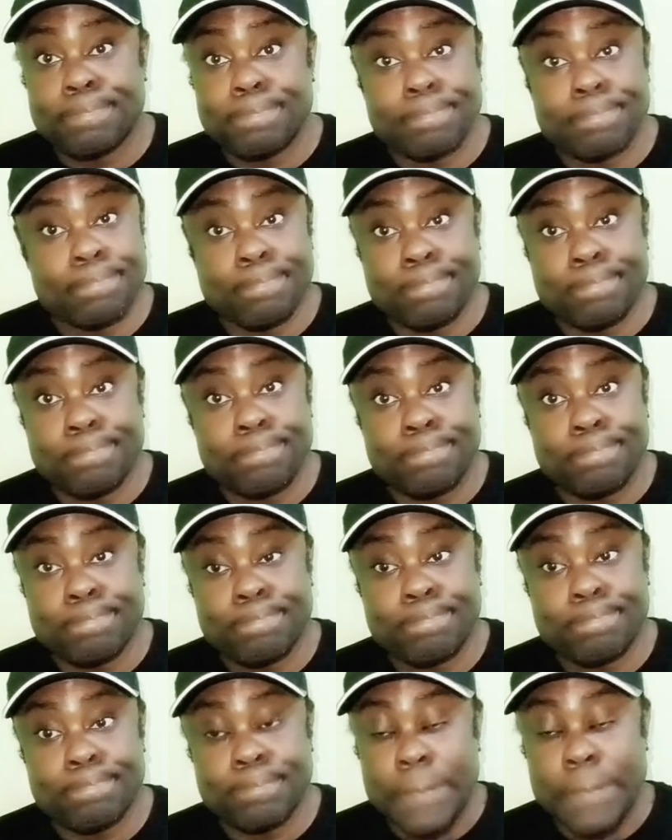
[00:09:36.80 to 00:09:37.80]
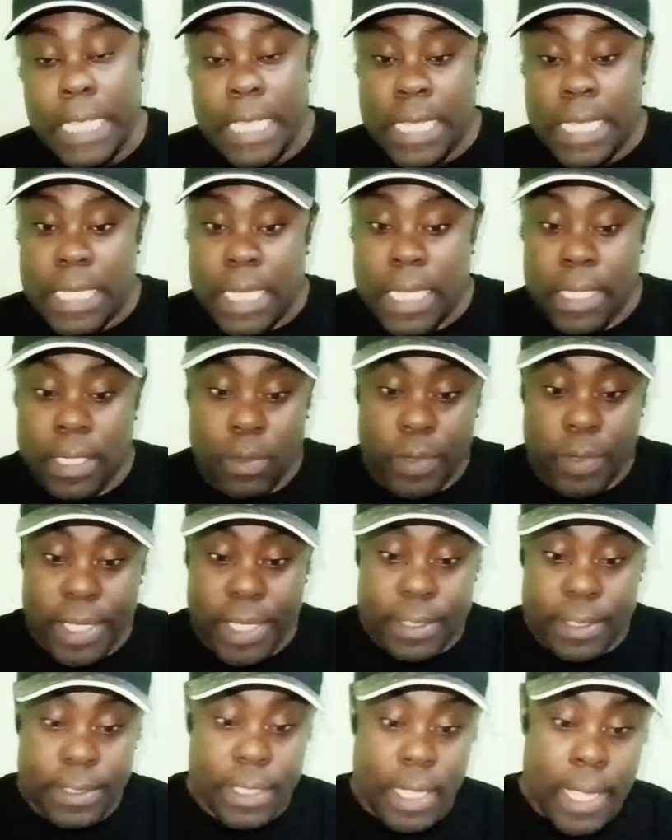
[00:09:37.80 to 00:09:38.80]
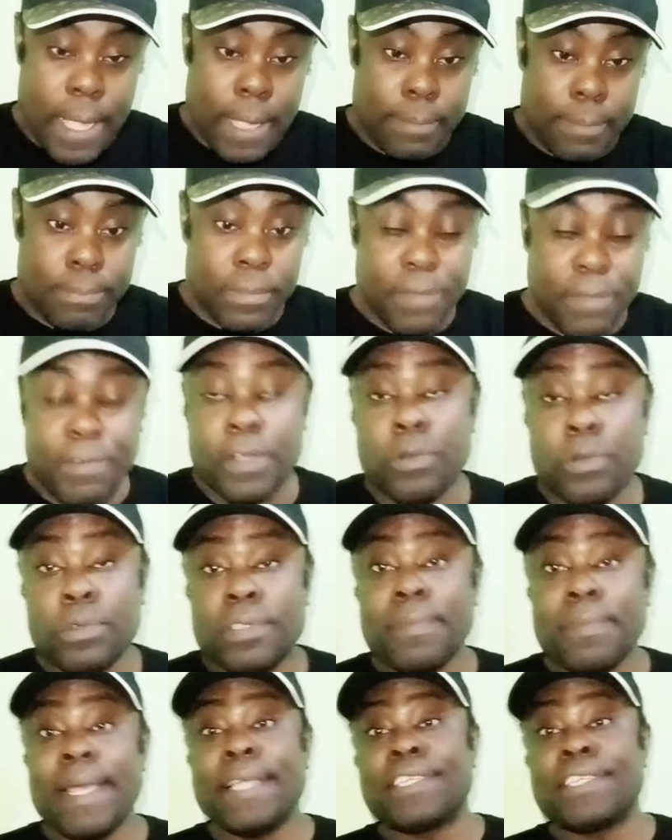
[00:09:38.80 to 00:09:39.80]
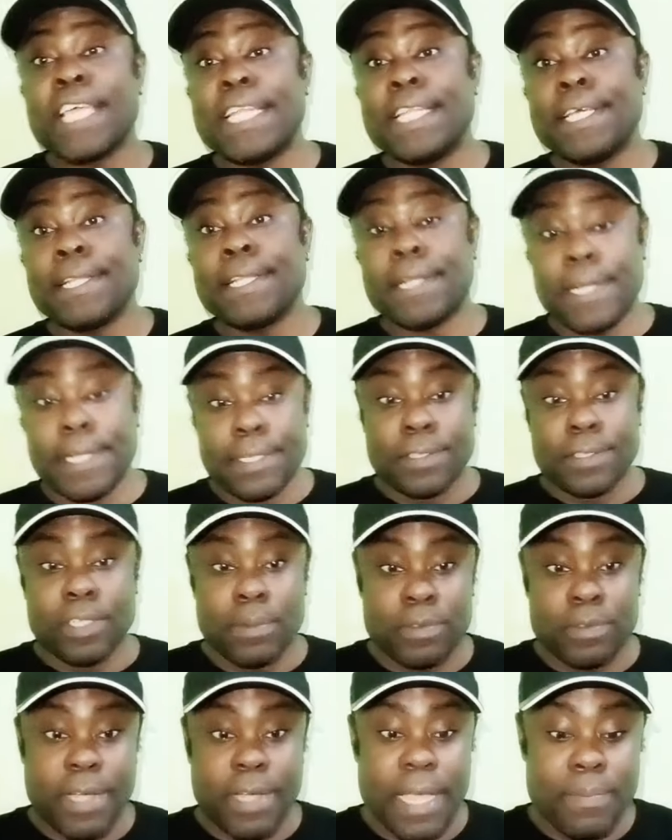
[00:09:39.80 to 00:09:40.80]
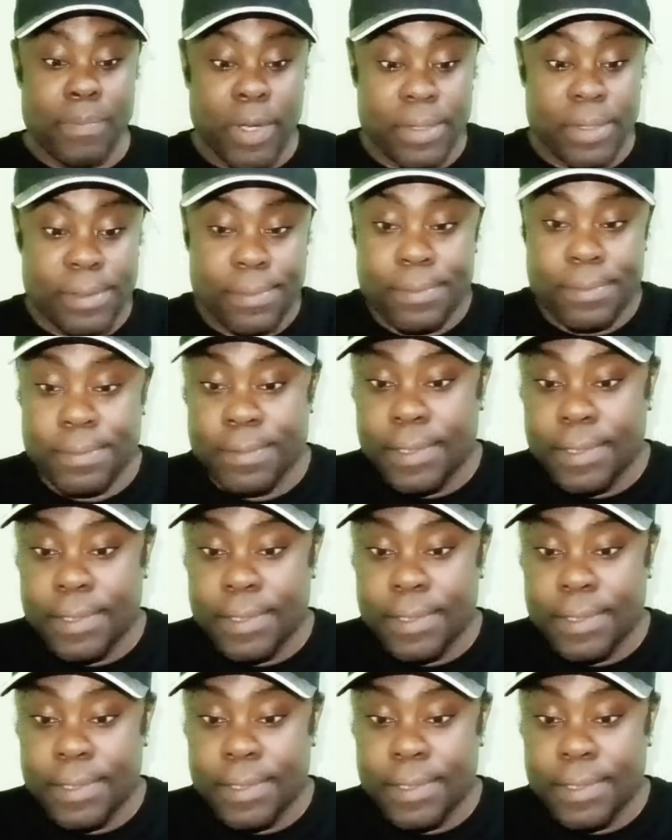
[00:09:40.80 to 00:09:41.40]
Anyways, if you're new to my channel, click the subscribe button